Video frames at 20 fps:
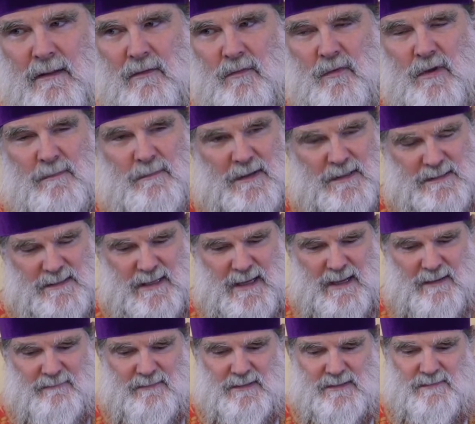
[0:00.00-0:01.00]
We must
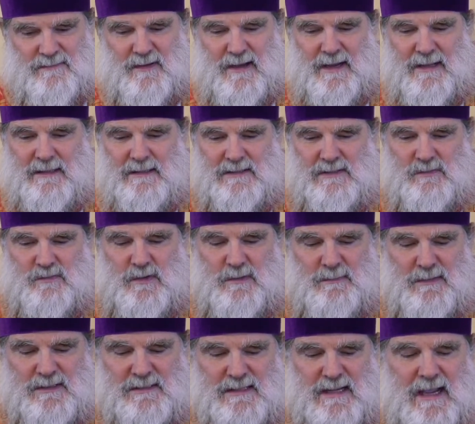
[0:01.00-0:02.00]
have this violence. We
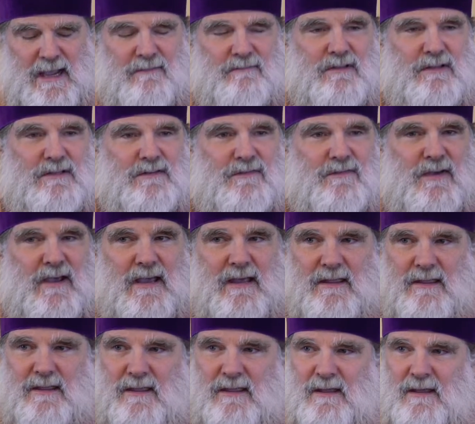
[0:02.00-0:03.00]
must have this
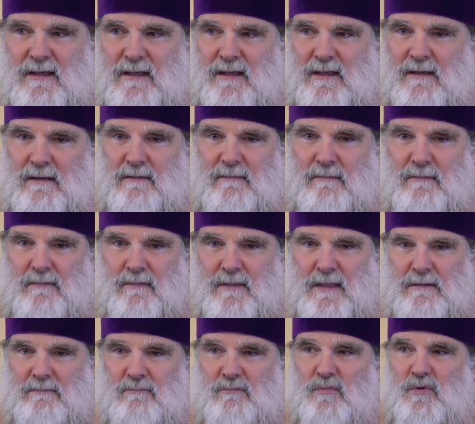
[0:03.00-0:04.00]
faith
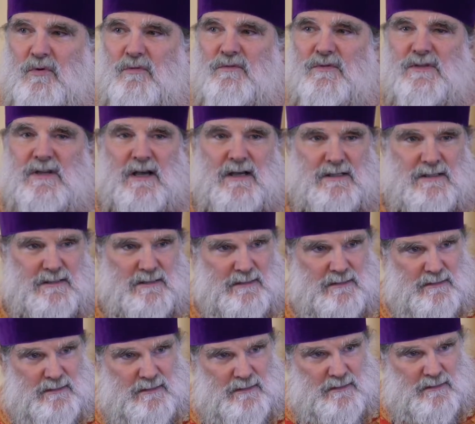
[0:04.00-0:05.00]
that moves
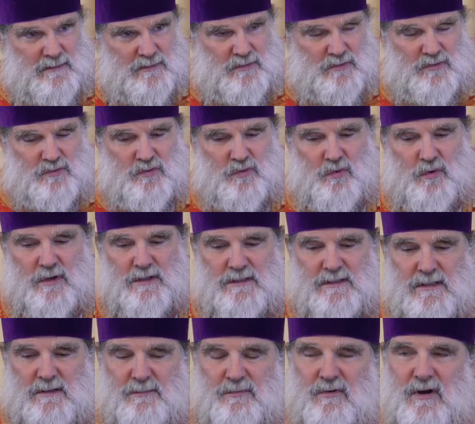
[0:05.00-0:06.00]
us
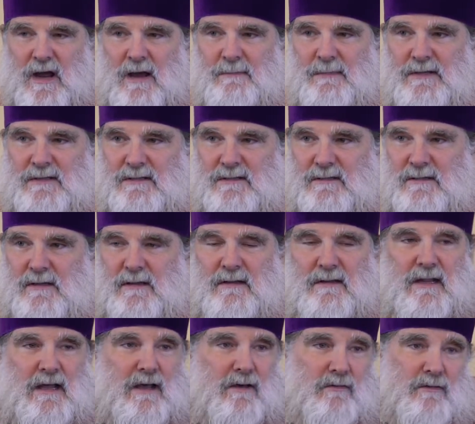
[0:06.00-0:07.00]
towards the promise.
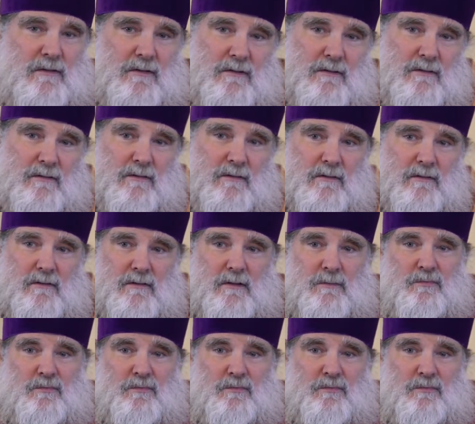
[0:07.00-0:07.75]
Now, the